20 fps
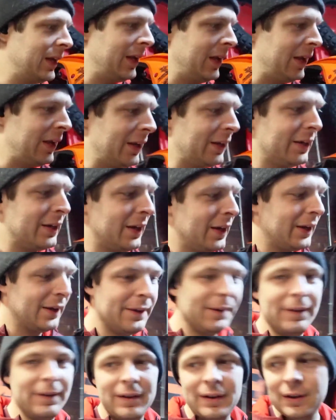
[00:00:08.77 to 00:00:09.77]
and
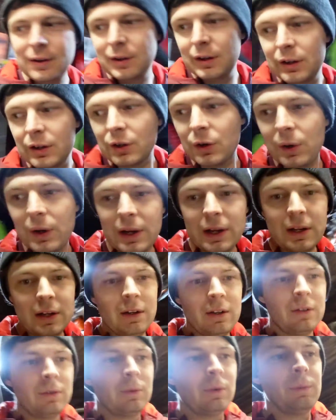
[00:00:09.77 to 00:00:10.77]

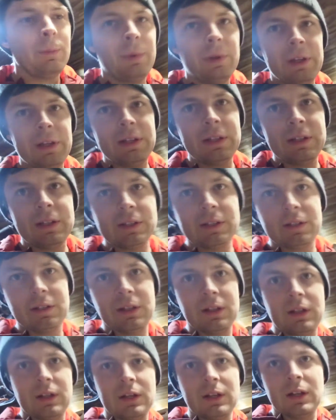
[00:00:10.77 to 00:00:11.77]
replace
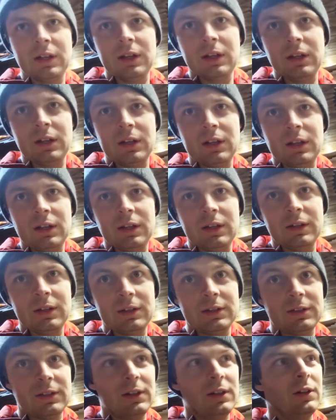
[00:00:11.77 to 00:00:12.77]

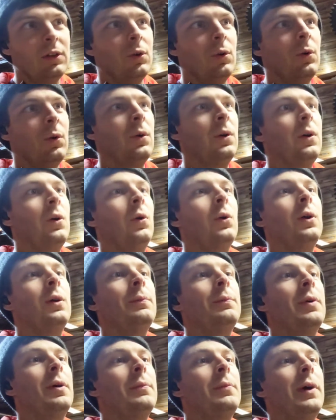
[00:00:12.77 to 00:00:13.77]
this little oil
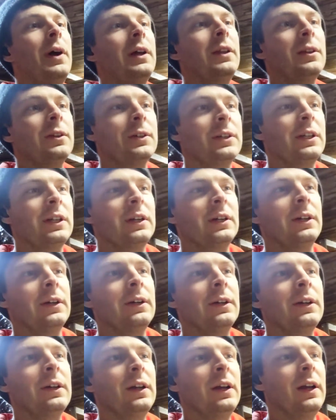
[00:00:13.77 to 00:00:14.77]
pump idler
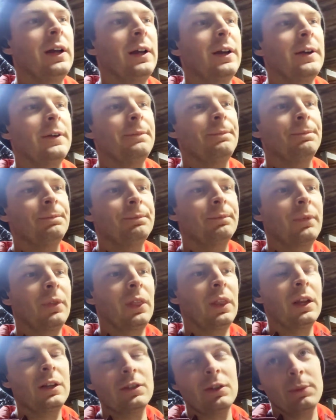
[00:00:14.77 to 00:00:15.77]
gear.
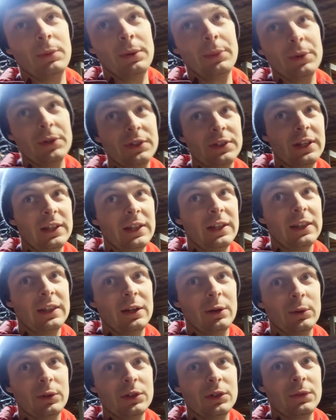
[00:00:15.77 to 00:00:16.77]
Some people said that
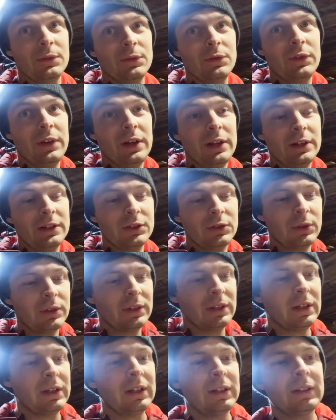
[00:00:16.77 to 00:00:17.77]
there were some failures
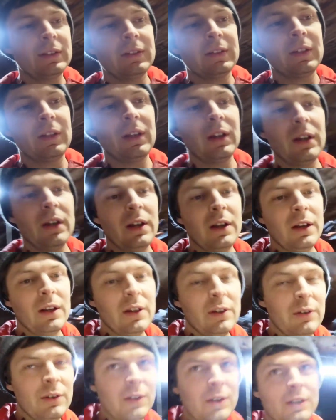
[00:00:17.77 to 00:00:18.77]
with these.
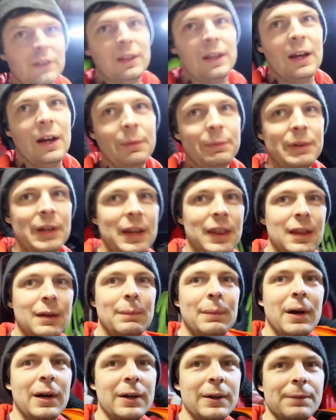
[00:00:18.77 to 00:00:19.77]
They updated the
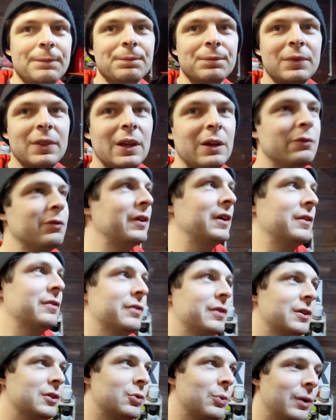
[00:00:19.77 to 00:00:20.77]
part. Figured
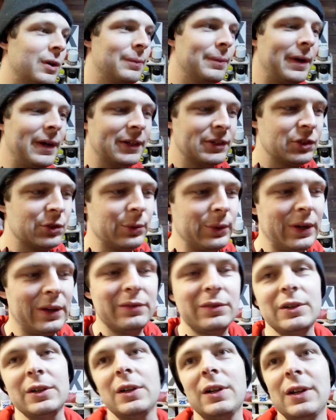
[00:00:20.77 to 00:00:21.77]
for 20 bucks or
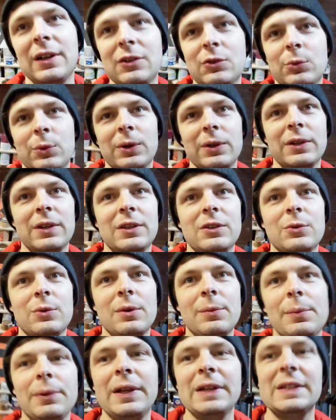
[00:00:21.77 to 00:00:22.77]
whatever, it's worth it to
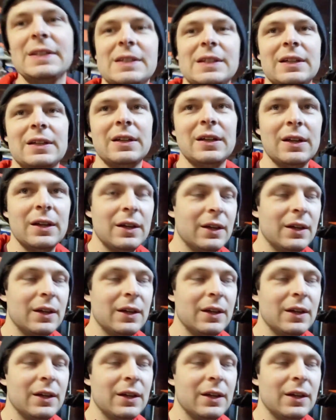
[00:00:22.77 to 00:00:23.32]
replace it.